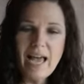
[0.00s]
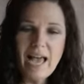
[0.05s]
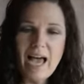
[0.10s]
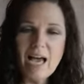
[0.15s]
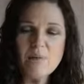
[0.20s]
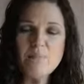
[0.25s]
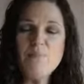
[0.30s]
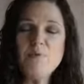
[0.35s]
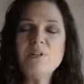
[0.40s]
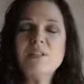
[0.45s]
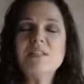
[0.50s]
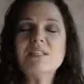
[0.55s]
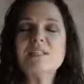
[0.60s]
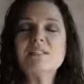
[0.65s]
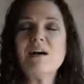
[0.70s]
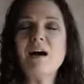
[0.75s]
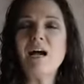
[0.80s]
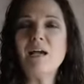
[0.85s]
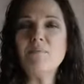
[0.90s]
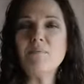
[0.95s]
and put the
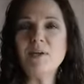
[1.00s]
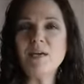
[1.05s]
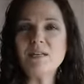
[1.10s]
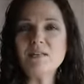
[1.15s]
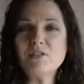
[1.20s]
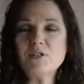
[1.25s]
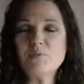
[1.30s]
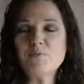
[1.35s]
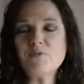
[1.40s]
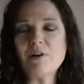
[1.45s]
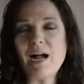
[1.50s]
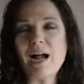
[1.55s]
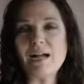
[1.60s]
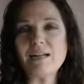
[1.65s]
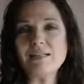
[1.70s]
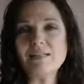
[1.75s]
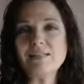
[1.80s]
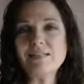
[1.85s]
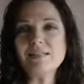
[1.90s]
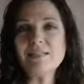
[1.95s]
time in to
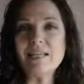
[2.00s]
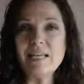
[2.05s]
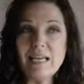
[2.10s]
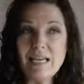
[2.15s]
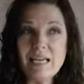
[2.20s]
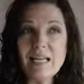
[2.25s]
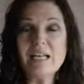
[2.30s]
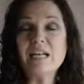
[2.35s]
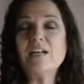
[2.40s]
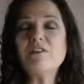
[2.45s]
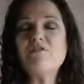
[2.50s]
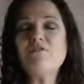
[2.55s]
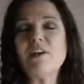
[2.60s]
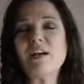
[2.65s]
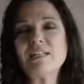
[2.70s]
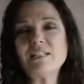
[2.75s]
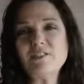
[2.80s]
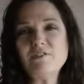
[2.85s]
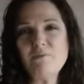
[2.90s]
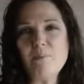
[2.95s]
practice in an
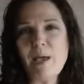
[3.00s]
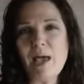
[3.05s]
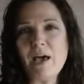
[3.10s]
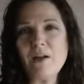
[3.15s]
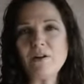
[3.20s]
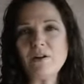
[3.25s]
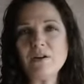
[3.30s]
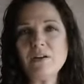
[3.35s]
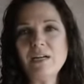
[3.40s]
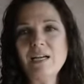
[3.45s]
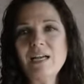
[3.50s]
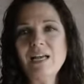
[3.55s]
effective manner.